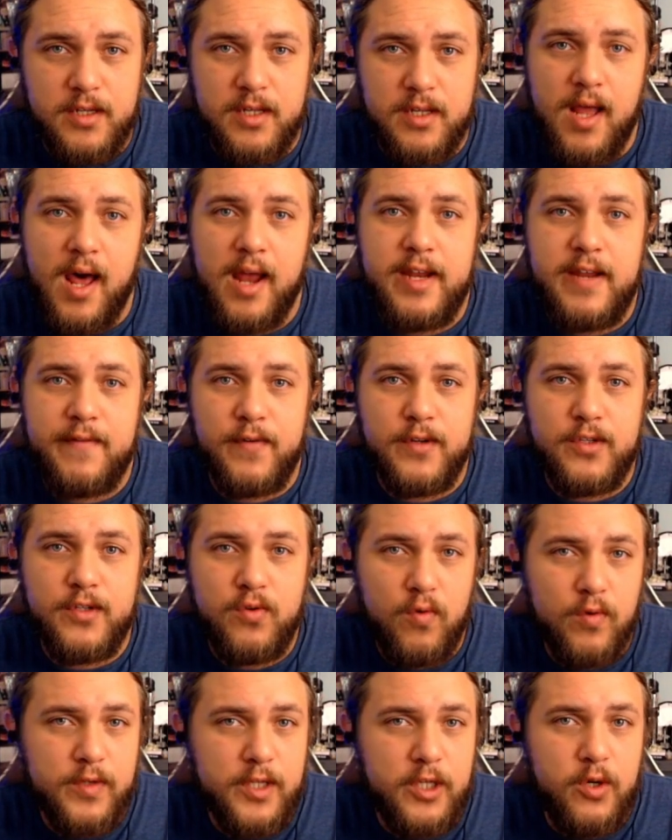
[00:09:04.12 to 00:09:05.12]
a lot of different
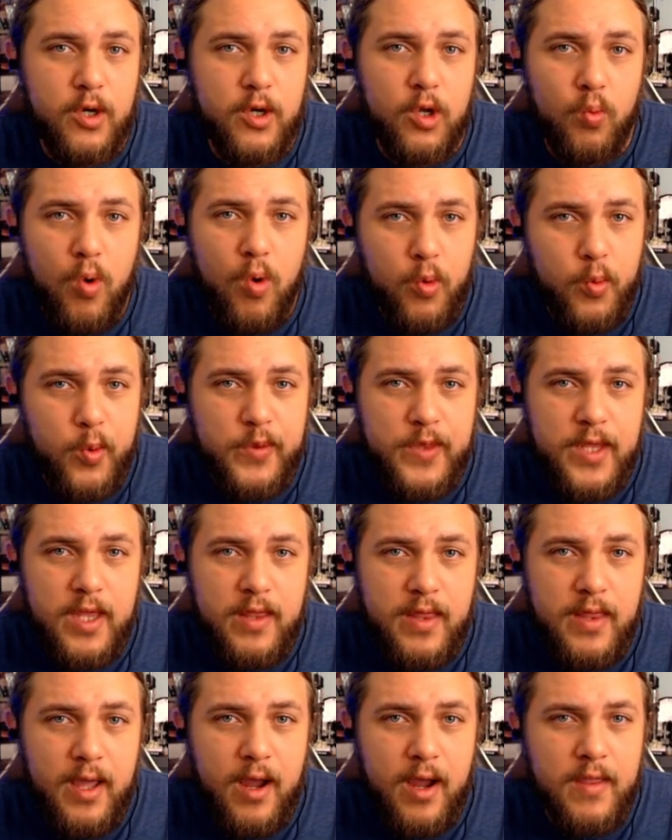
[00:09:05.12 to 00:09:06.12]
tools that you can work with
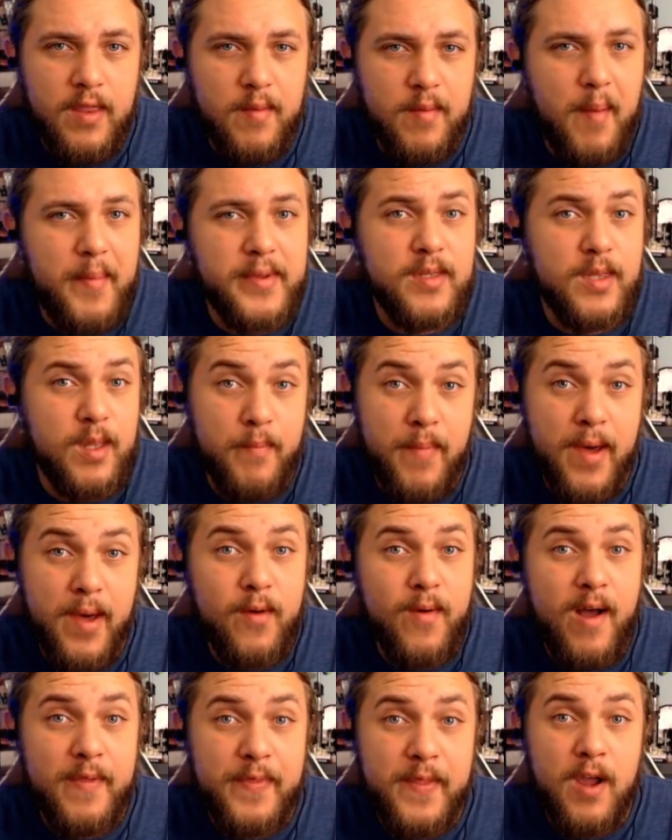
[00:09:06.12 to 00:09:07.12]
in there. There may be something
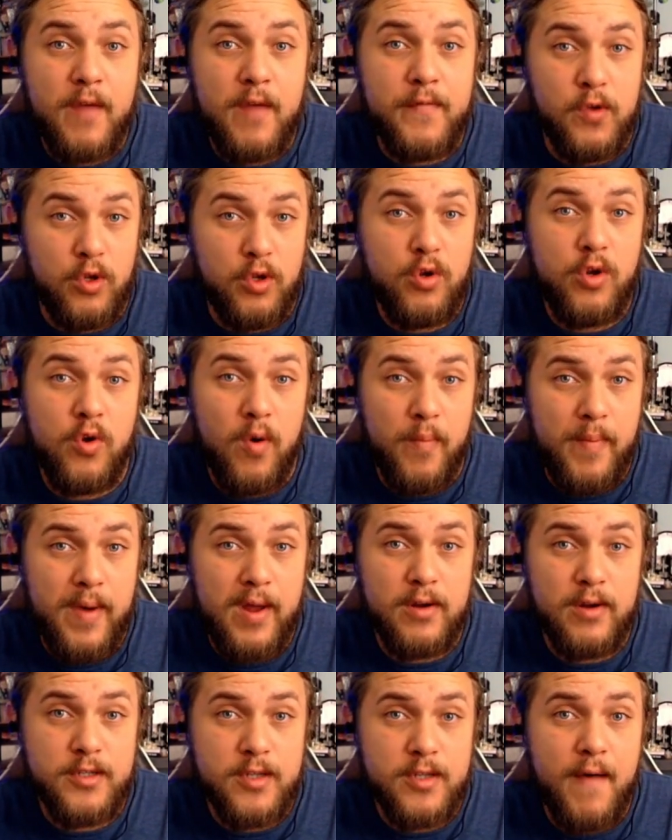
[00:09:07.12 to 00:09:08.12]
better out there. If you do know a
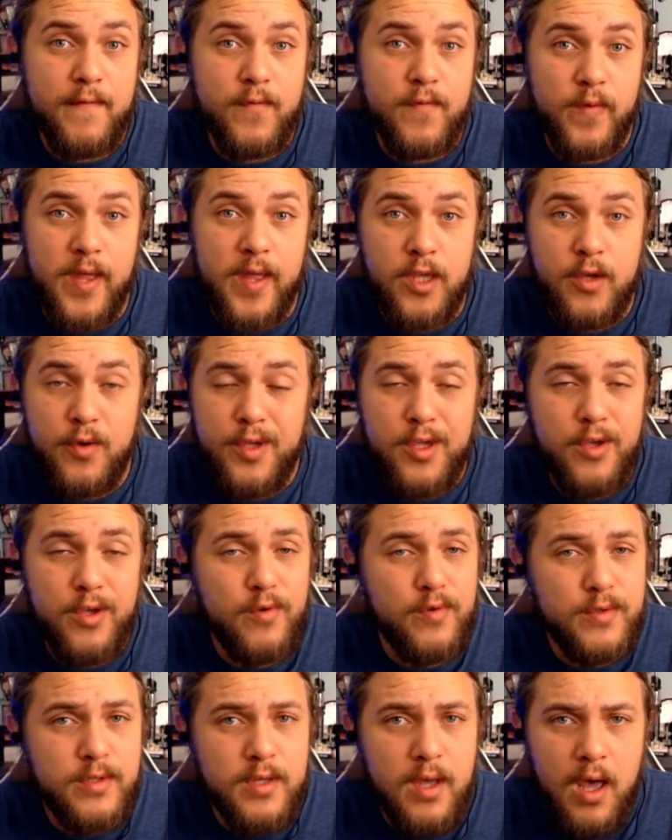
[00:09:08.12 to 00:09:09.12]
better software that you
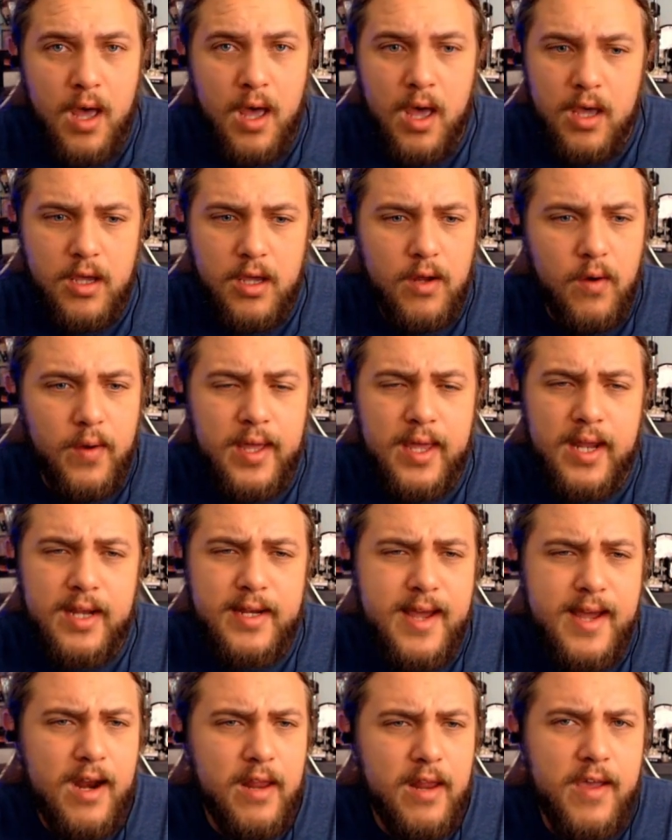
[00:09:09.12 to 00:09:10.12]
use, hit it
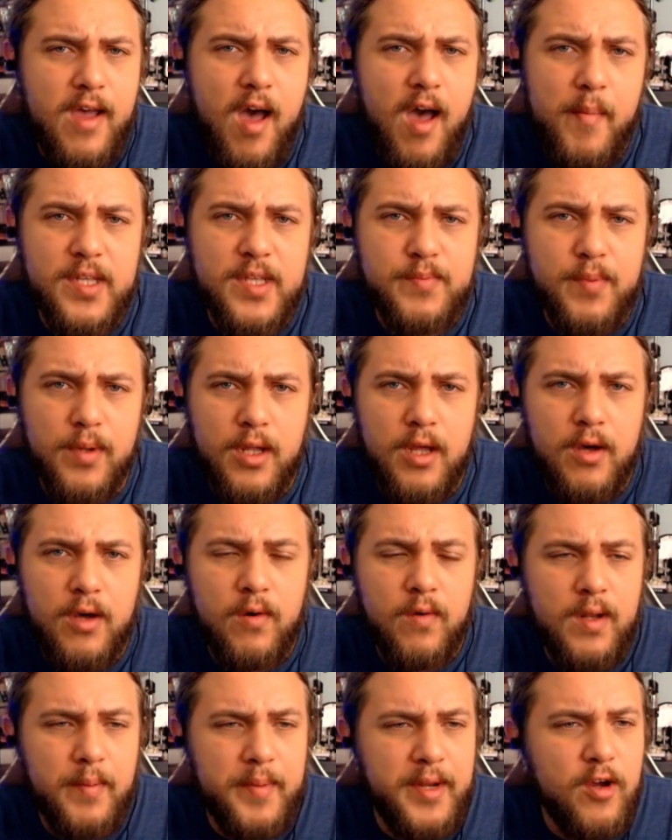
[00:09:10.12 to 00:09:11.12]
down in the comments
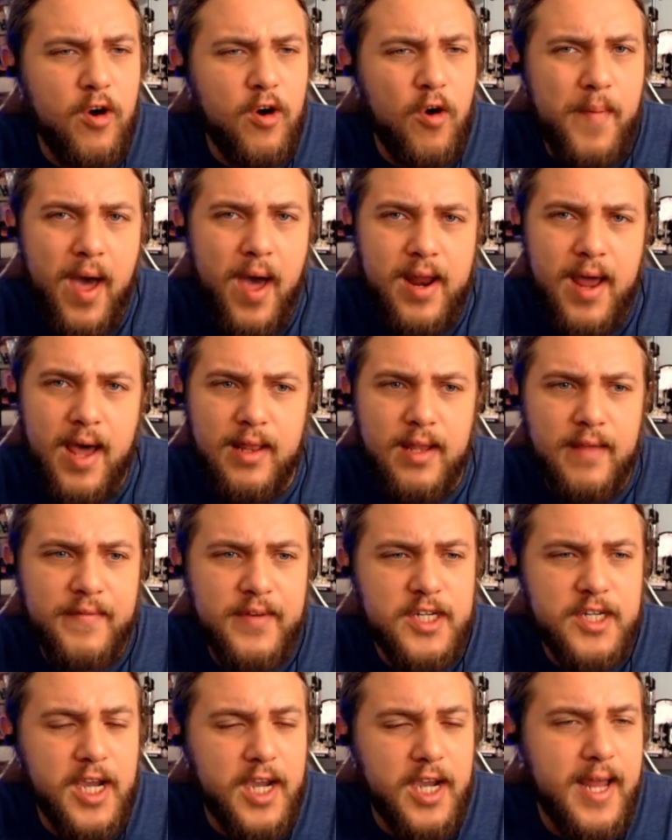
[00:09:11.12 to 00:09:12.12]
below. Let me know about it. I'd love to
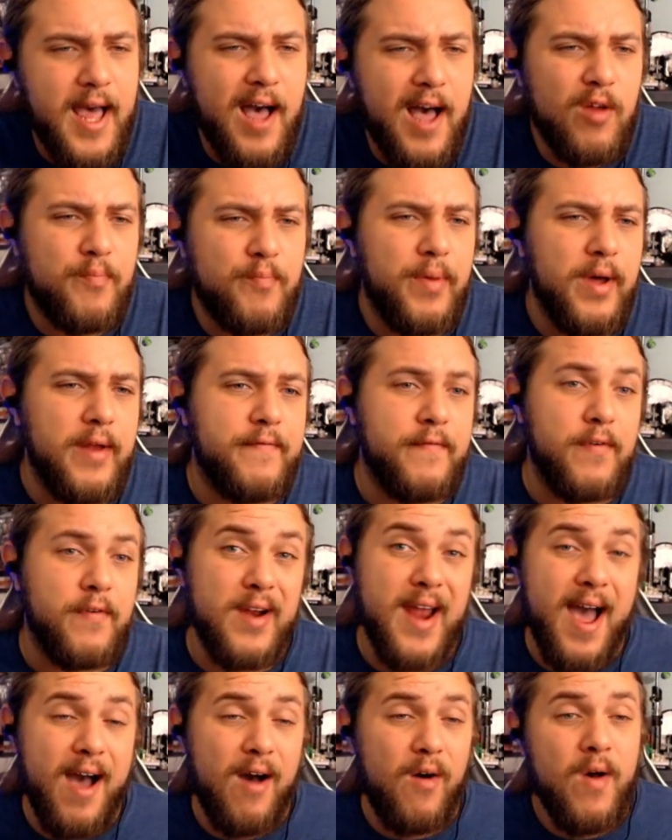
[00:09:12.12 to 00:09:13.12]
check it out. But for
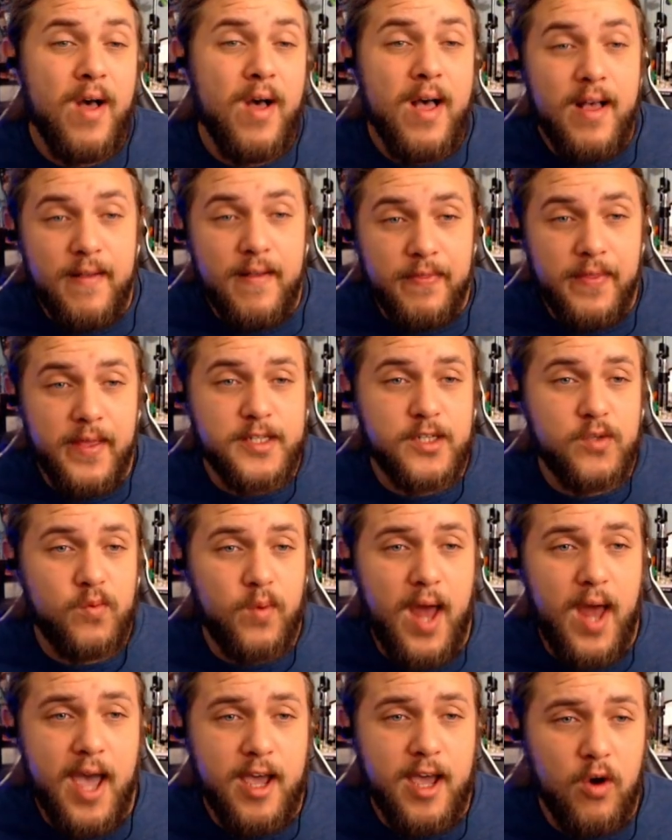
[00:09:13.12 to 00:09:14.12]
now, this is
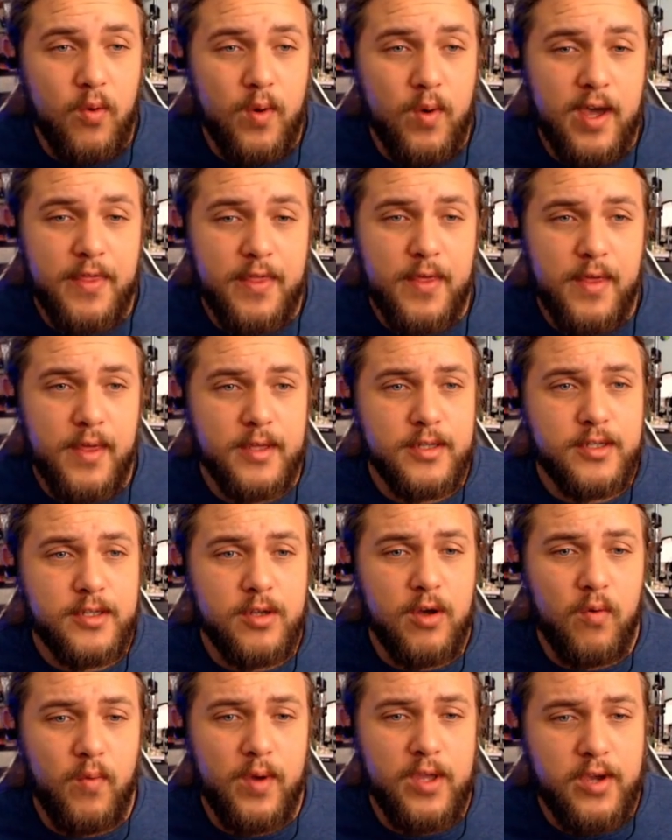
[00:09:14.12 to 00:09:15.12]
what I go with.
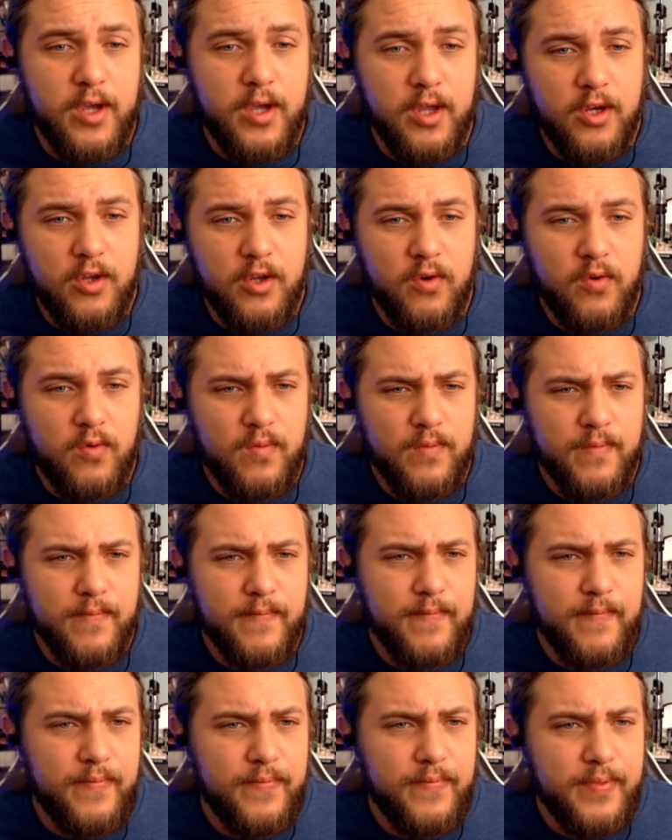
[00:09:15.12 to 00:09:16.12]
So what you can do
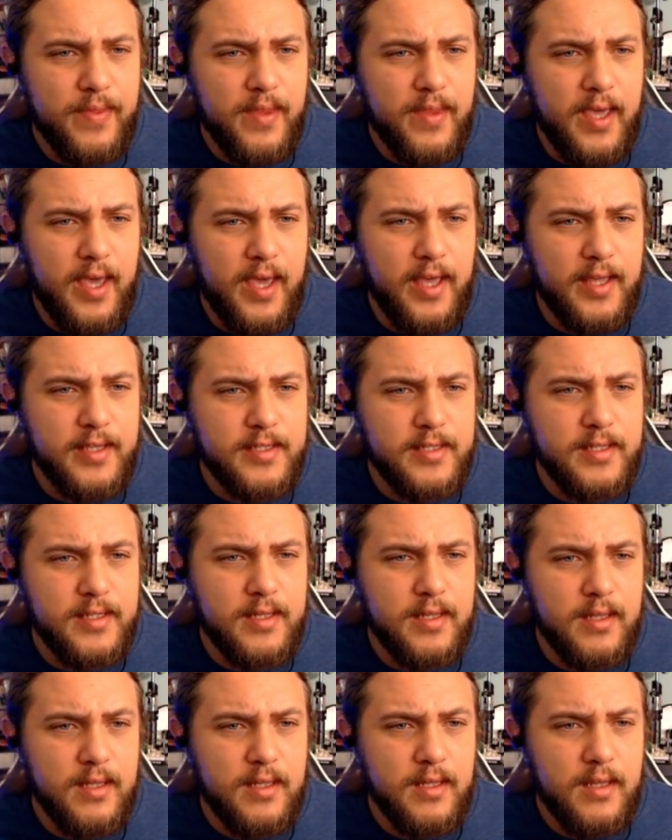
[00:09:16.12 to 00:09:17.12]
is
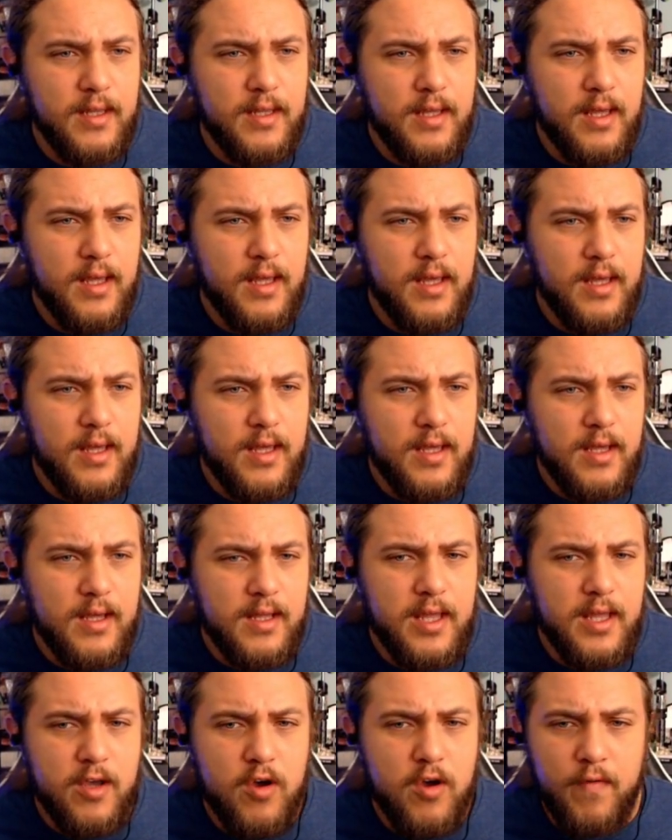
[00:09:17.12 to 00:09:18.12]

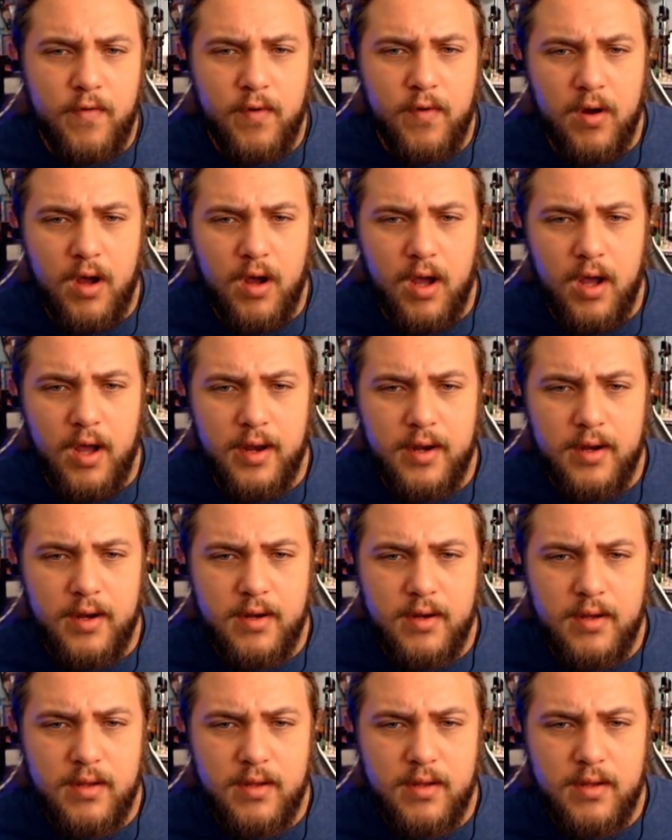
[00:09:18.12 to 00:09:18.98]
click over on